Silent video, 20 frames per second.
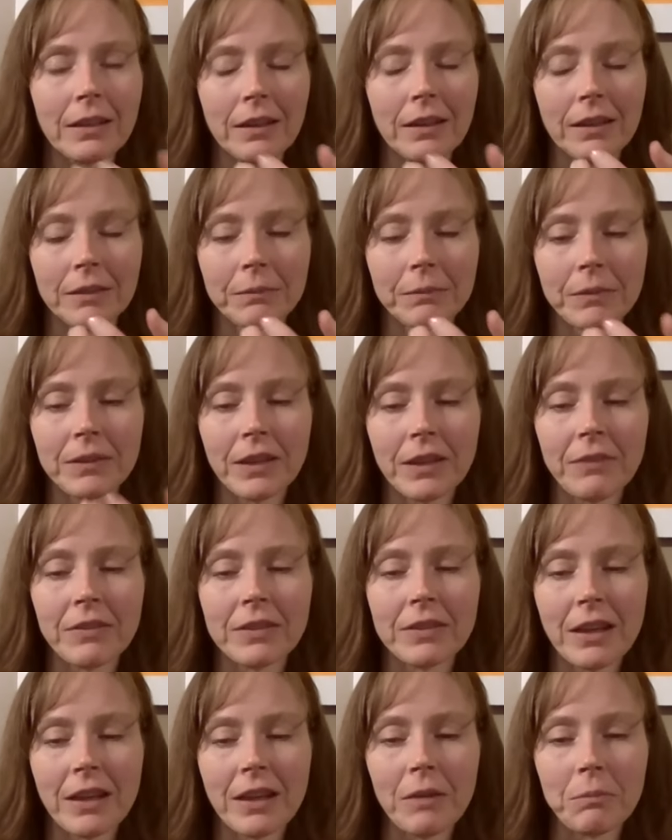um,
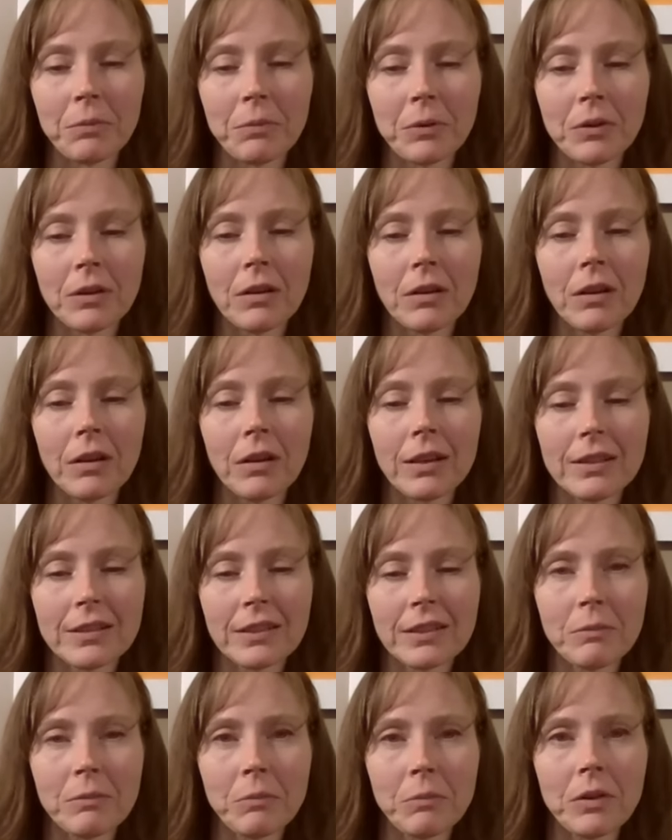Safe and Sound Protocol that
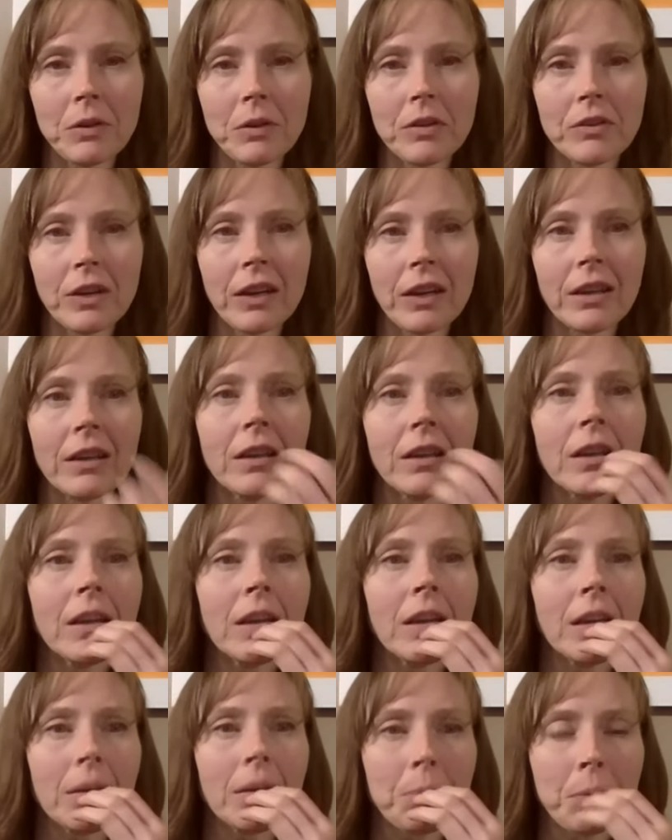Stephen Porges
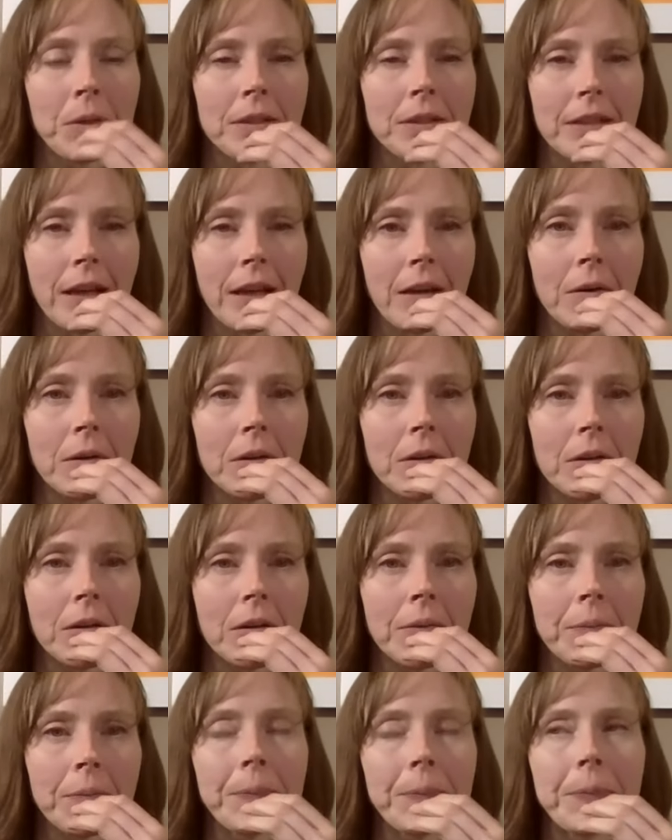puts out
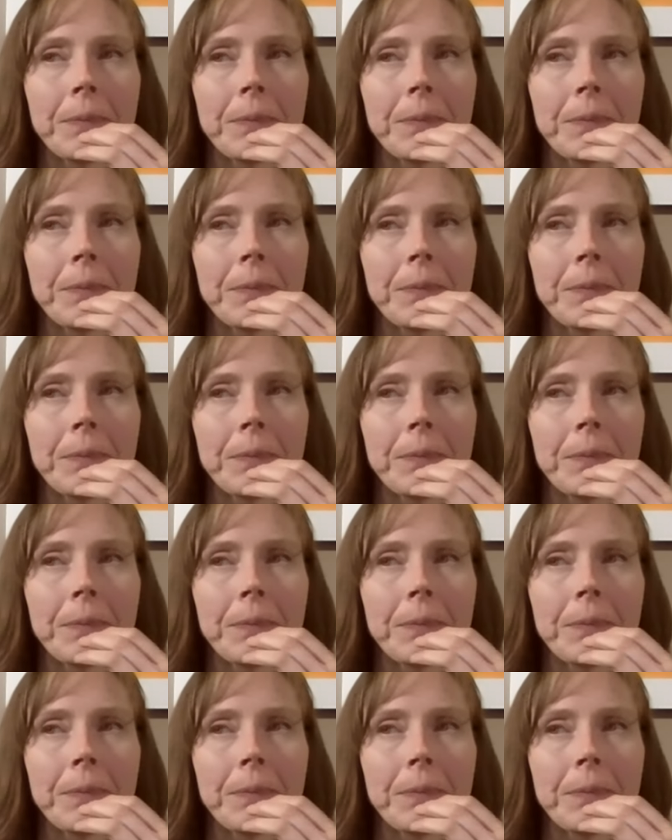